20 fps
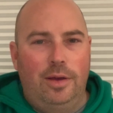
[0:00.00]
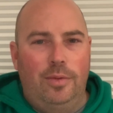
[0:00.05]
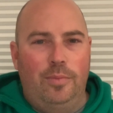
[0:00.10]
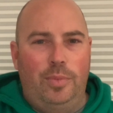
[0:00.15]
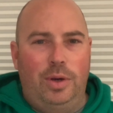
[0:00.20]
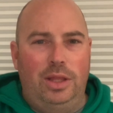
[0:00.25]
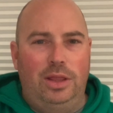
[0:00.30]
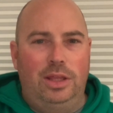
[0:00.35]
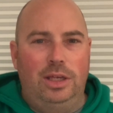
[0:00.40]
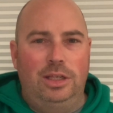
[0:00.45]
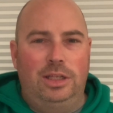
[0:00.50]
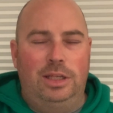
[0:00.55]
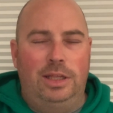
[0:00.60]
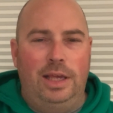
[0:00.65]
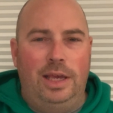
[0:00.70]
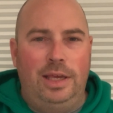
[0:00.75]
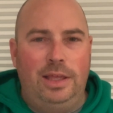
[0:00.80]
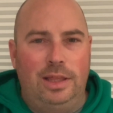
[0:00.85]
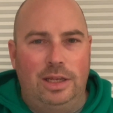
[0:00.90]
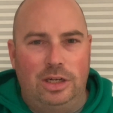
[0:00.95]
But this
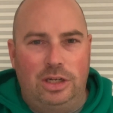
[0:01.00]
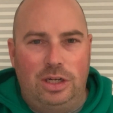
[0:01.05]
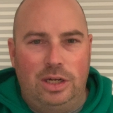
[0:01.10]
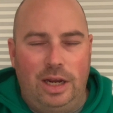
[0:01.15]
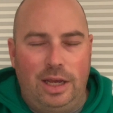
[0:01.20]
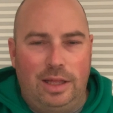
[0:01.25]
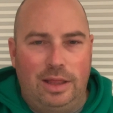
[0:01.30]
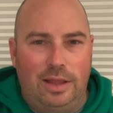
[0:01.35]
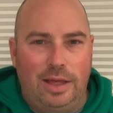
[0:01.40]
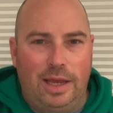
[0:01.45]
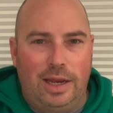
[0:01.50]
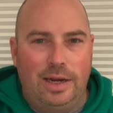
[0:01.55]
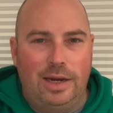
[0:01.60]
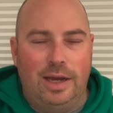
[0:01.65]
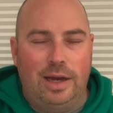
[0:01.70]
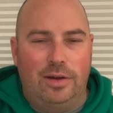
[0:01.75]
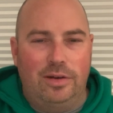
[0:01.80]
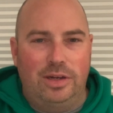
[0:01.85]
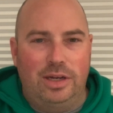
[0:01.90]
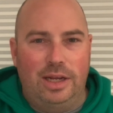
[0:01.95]
thing that Jake
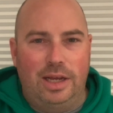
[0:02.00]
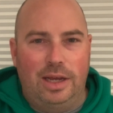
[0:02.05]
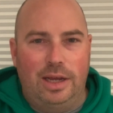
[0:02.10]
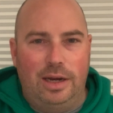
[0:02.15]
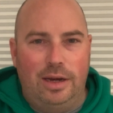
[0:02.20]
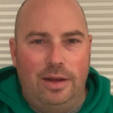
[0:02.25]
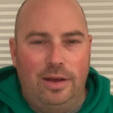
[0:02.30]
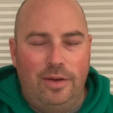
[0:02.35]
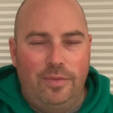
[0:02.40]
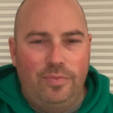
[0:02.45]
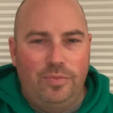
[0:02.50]
Landau did,